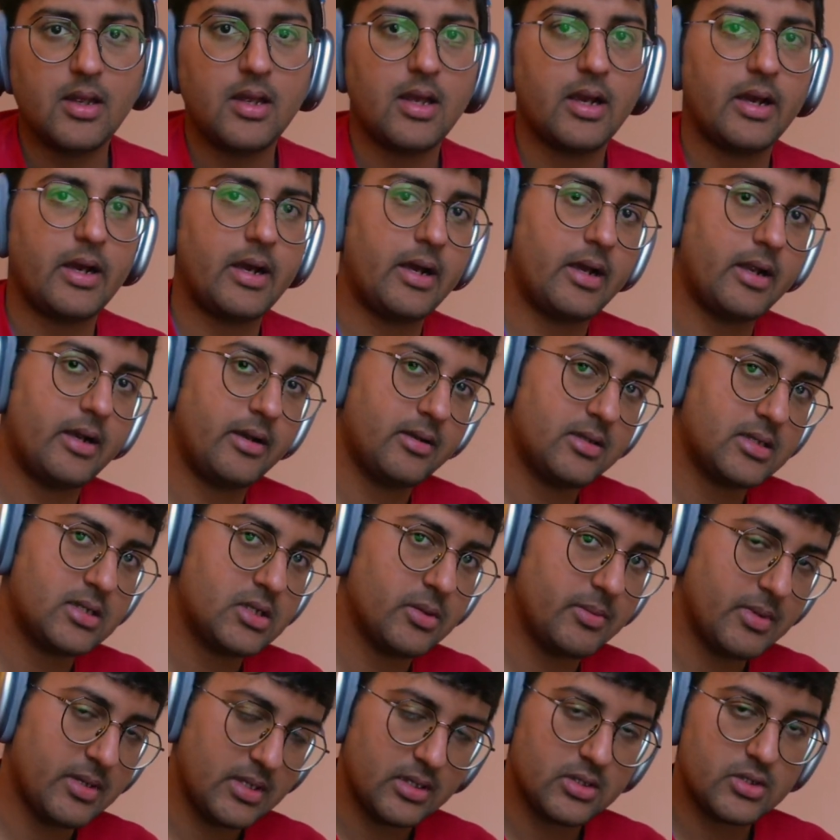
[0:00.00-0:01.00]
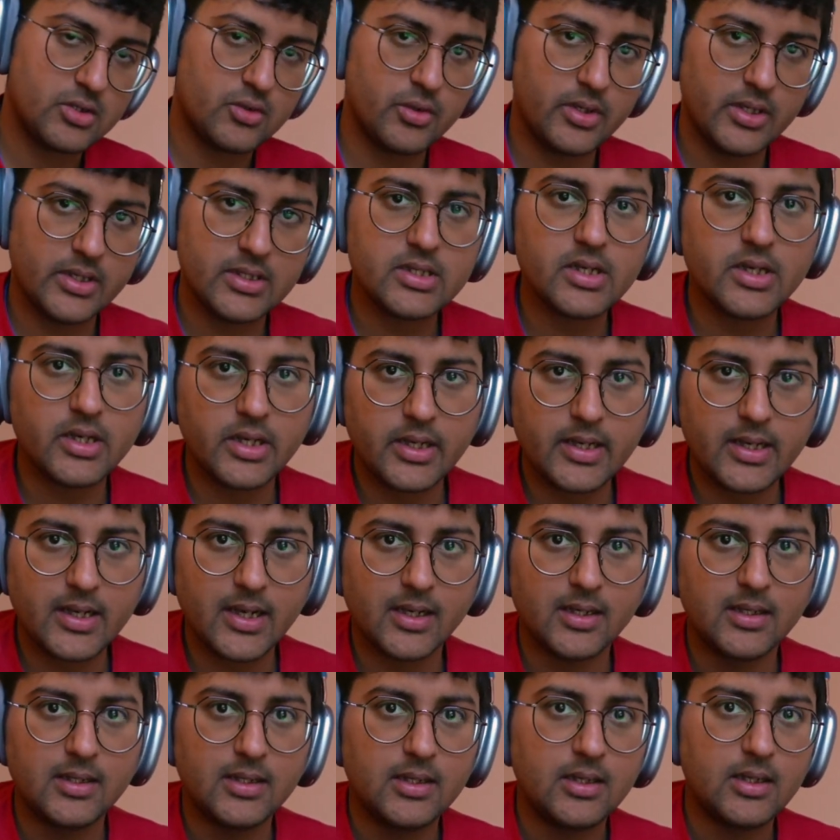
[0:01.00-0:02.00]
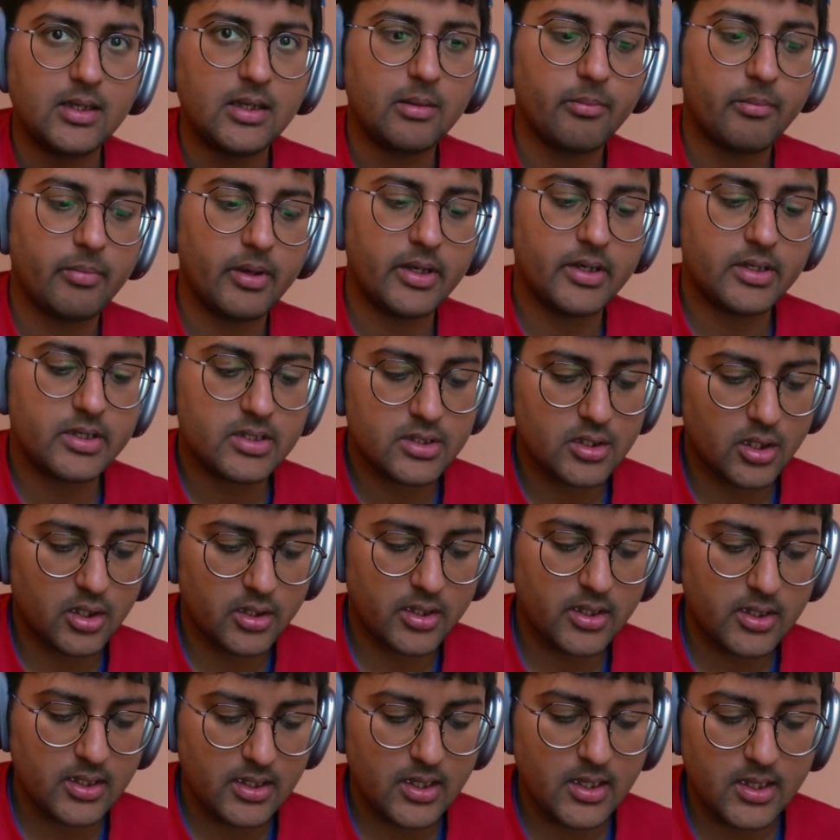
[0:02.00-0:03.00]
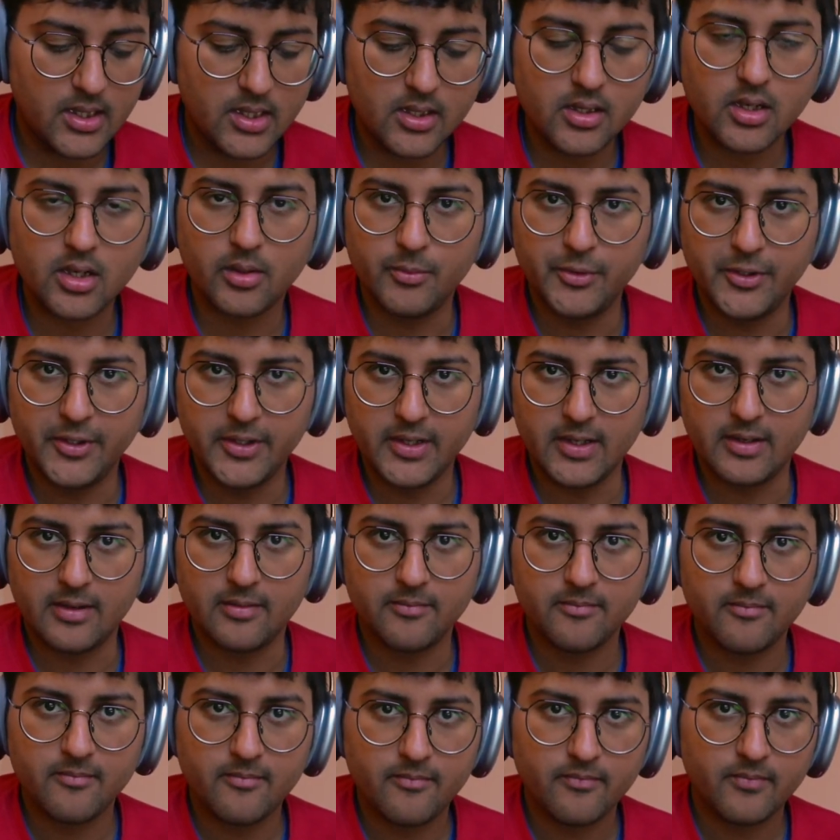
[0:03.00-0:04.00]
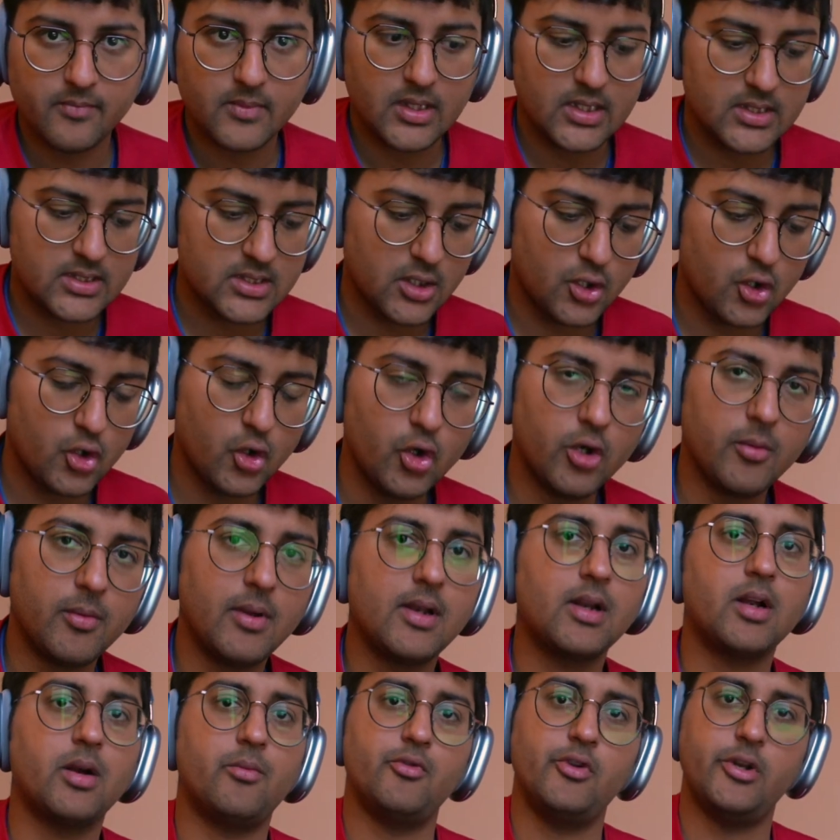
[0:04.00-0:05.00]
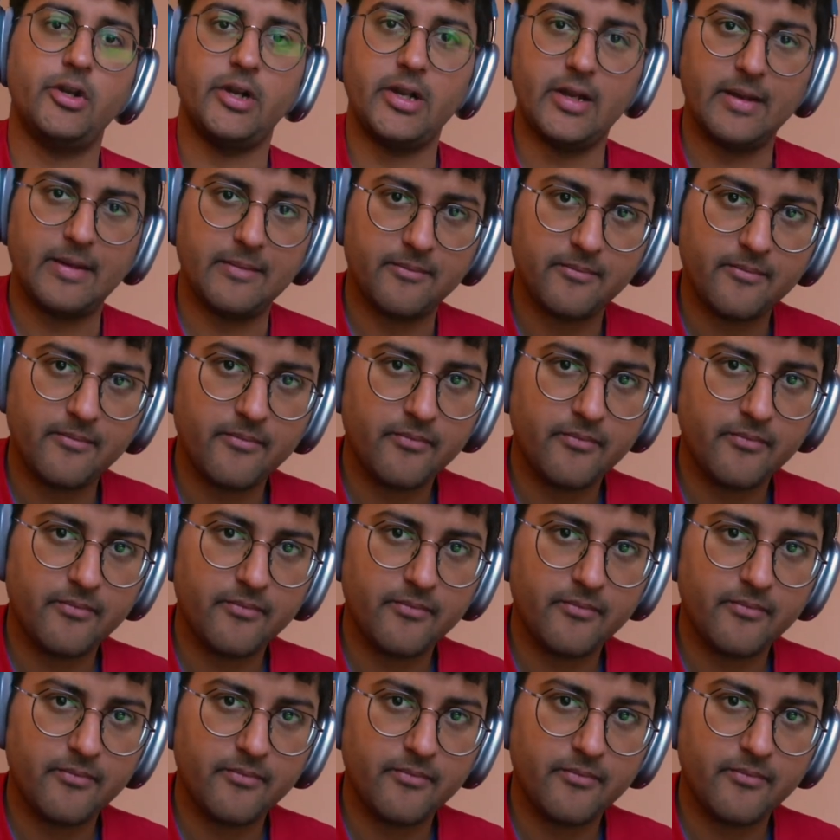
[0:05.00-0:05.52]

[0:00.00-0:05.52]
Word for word: and some other students in India, but it's not an Indian community. It's a global community.